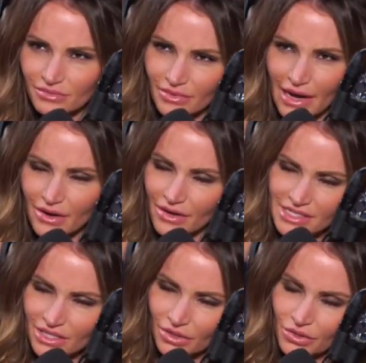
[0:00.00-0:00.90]
I
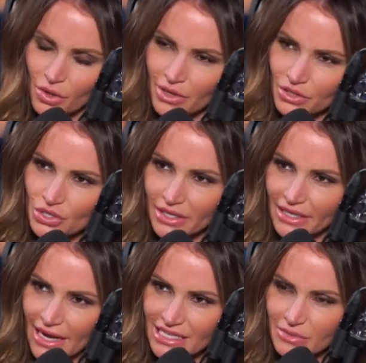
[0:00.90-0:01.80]
still don't know what you're trying to
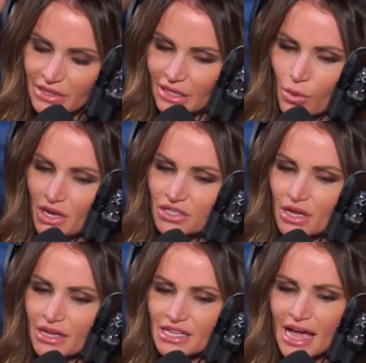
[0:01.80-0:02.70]
ask me. Like, what
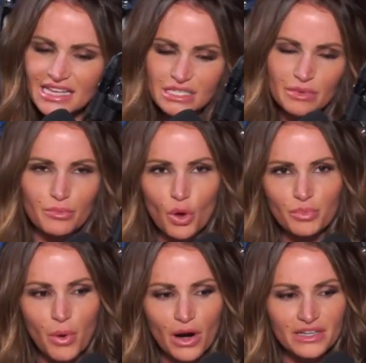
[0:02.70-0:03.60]
it has to be
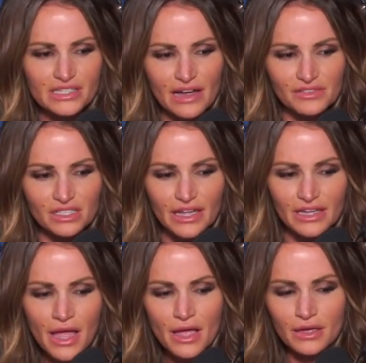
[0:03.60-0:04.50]
both parties have to like
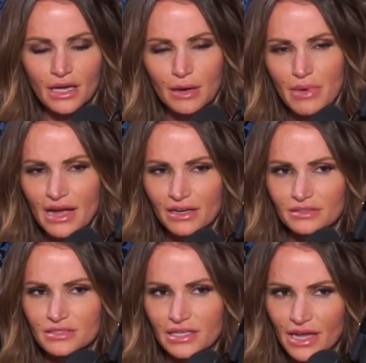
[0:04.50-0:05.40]
come back
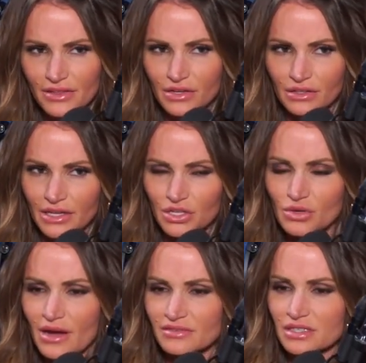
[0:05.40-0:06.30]
together. Like, you
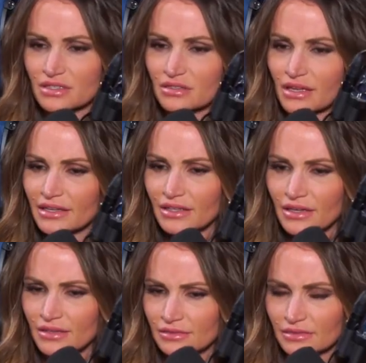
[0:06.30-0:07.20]
have to like.
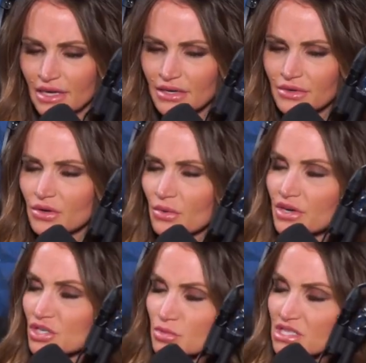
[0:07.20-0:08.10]
I don't know what
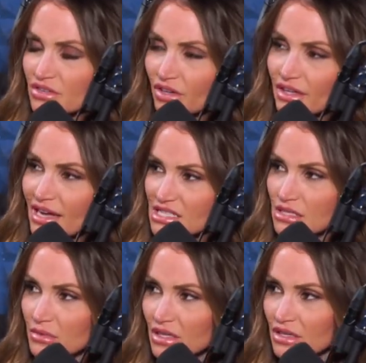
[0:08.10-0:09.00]
you're specifically
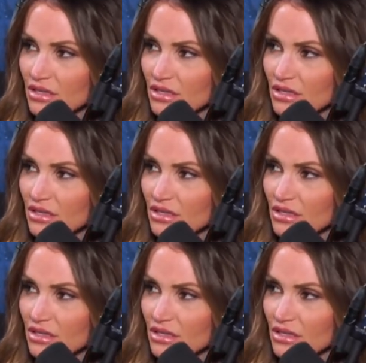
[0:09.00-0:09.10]
asking me.